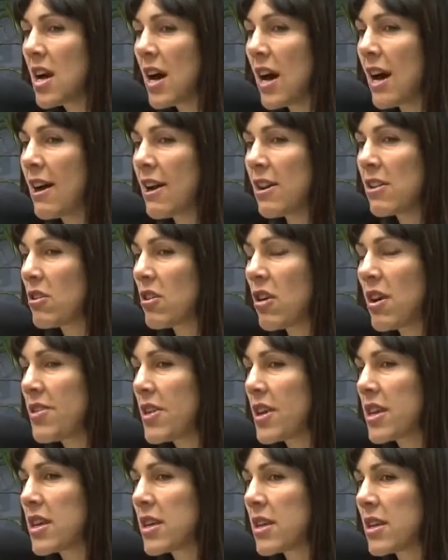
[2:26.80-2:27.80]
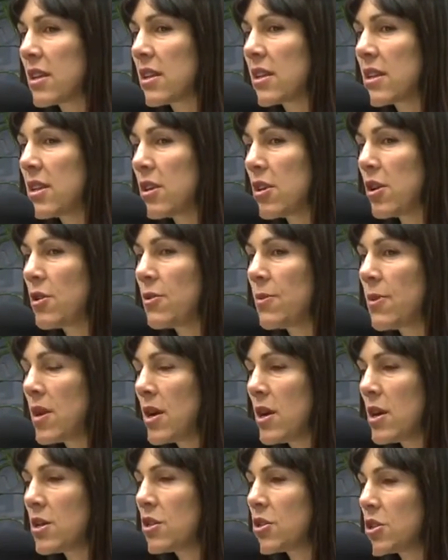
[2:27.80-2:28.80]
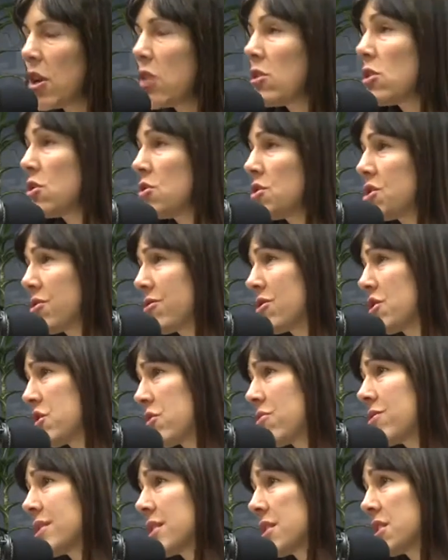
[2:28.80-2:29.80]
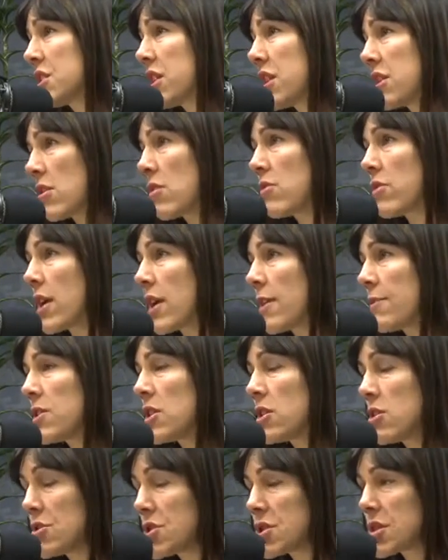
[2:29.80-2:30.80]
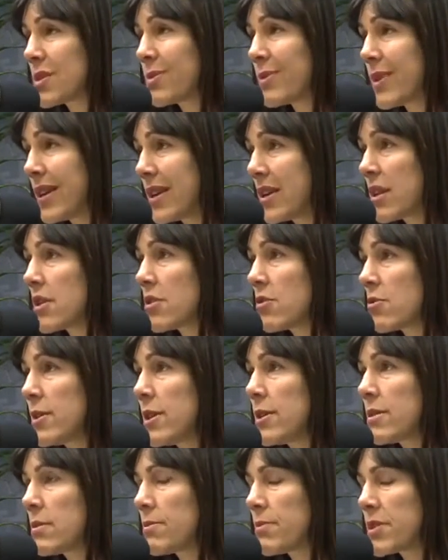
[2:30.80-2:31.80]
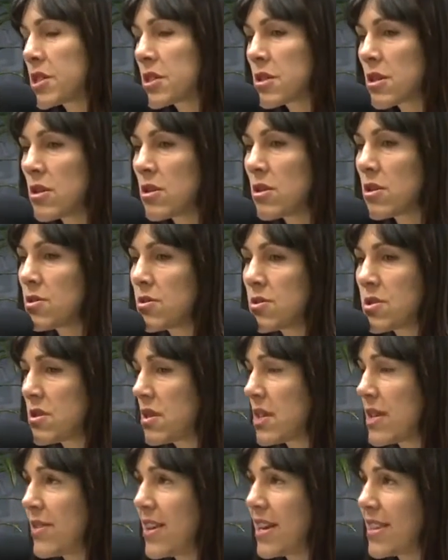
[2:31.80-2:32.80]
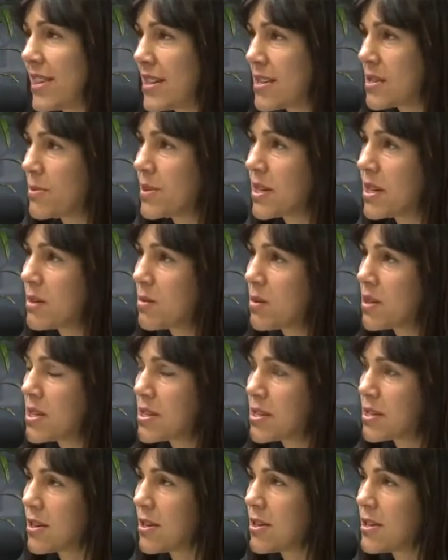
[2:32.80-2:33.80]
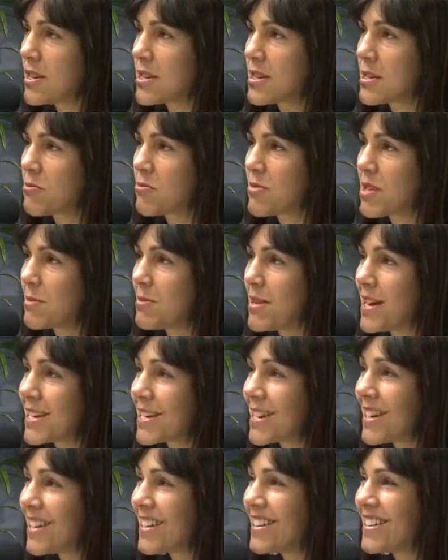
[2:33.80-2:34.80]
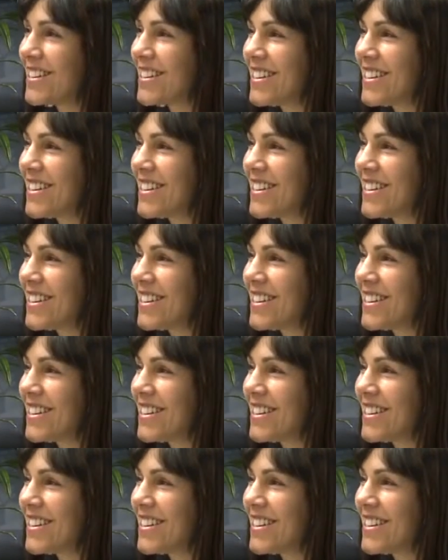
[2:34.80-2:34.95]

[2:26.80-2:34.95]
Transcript: Look, I think, you don't lose your endurance as you get older. You lose your speed a little bit, but you don't lose, I never had that to begin with, so it doesn't really matter.